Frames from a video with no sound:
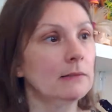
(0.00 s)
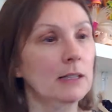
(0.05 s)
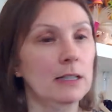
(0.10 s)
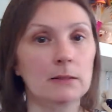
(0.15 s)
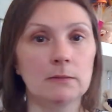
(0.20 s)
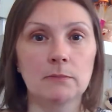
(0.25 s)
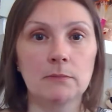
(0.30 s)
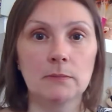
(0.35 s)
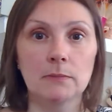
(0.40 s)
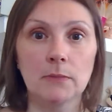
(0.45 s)

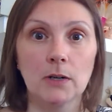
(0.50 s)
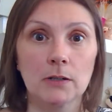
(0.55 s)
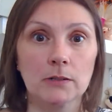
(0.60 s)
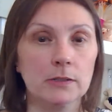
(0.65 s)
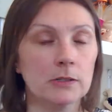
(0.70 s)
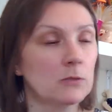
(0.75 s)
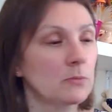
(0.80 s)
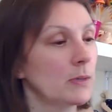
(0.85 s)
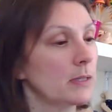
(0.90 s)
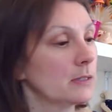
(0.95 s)
in Marks
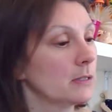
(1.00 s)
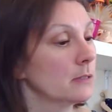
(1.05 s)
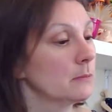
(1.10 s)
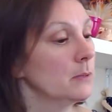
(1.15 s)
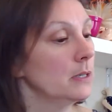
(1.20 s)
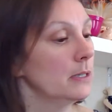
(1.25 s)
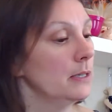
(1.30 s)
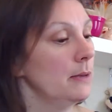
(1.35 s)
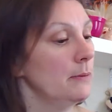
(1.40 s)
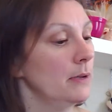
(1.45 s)
and Spencer's,
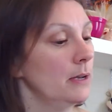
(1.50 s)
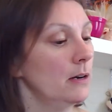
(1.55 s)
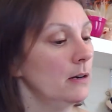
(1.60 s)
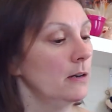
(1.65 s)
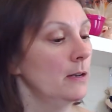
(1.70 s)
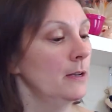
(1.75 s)
but there we are.